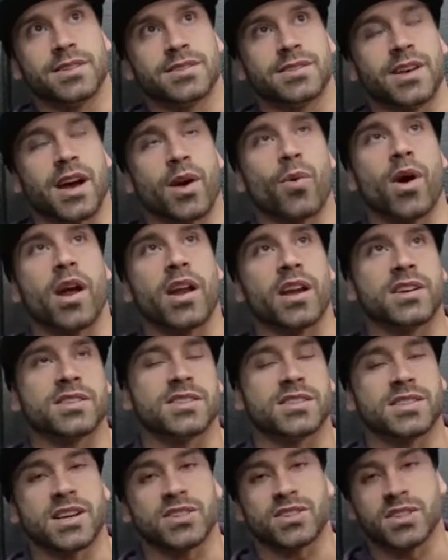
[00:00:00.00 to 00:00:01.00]
it's ironic
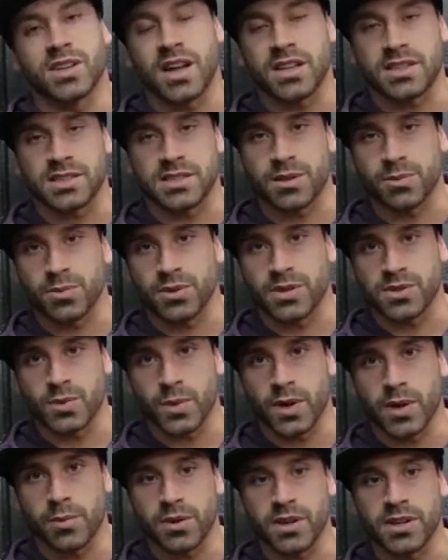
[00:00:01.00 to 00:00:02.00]
because it's actually not the simplest
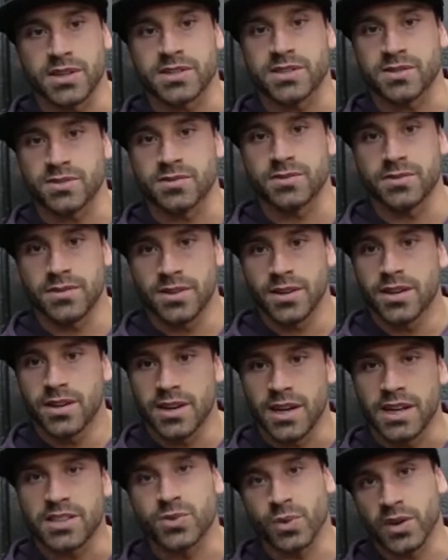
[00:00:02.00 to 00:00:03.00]
way, but
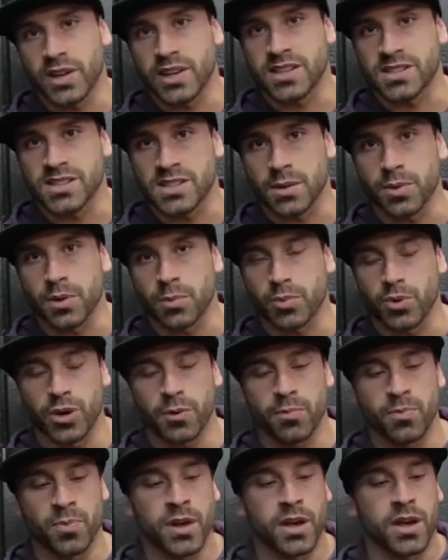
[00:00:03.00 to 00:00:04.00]
it's really this simply
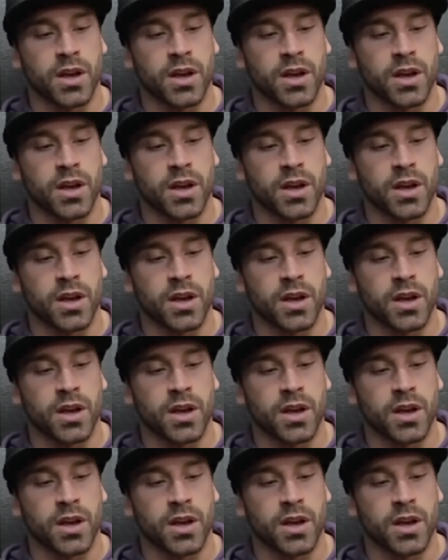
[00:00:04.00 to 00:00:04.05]
put,